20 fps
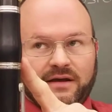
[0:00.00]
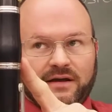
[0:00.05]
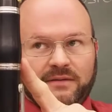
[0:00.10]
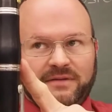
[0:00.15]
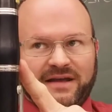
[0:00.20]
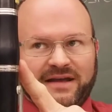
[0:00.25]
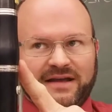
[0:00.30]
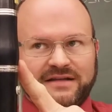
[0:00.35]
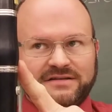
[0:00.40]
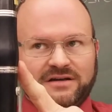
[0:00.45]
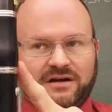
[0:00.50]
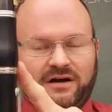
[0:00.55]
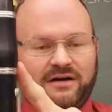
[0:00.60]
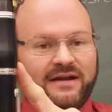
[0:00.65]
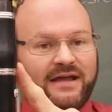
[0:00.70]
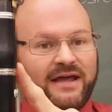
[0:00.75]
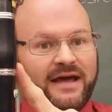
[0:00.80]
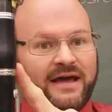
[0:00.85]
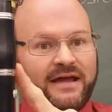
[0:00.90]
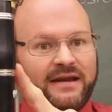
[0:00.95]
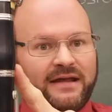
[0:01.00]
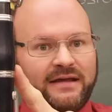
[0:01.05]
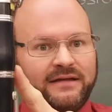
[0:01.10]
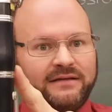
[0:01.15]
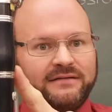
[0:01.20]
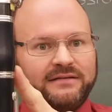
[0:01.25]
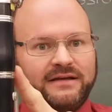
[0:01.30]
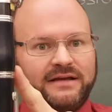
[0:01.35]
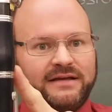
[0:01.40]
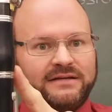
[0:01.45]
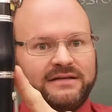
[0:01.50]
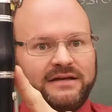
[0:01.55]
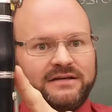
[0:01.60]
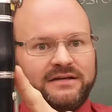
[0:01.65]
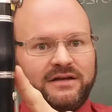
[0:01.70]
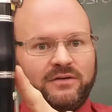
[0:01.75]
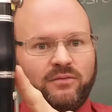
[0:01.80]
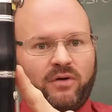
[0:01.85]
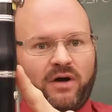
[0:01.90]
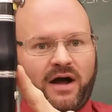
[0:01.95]
I think it's called eddy,
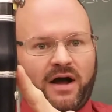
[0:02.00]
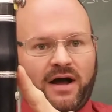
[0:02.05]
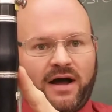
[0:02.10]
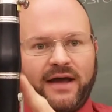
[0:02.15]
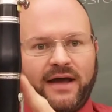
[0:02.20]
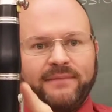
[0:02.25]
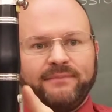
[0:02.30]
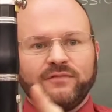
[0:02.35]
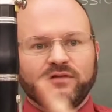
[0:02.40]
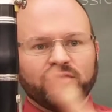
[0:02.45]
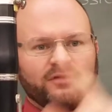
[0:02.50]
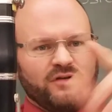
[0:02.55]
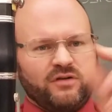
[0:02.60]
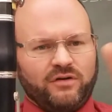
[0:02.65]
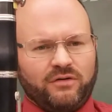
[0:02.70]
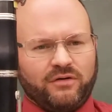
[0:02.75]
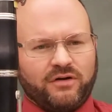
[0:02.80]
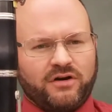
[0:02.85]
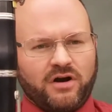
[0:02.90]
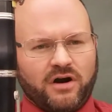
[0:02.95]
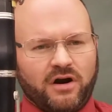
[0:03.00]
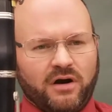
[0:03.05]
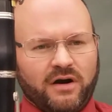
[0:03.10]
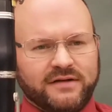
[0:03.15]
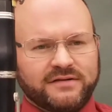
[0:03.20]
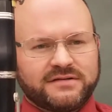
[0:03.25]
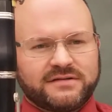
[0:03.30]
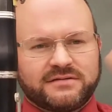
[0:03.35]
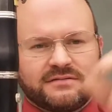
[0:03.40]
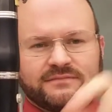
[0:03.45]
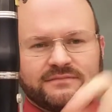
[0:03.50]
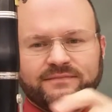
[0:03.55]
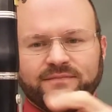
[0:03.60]
E-D-D-Y, the little currents,